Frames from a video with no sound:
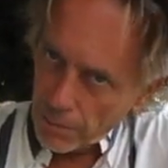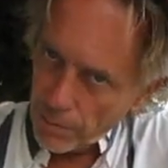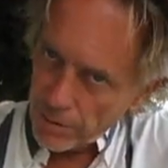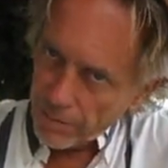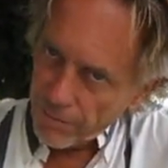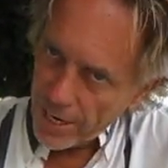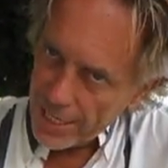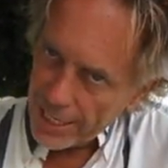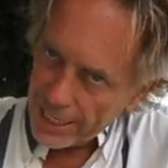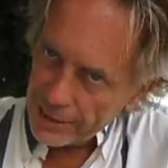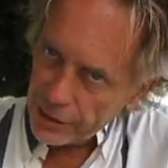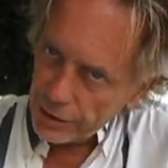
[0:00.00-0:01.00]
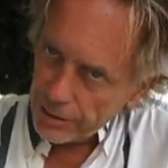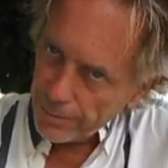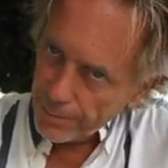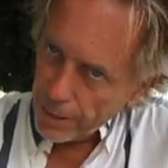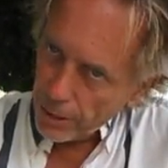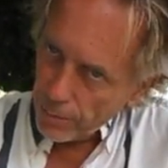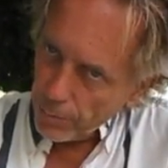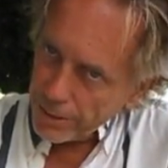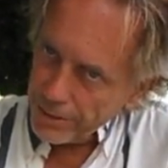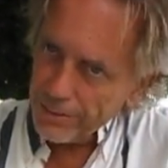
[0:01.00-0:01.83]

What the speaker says: what what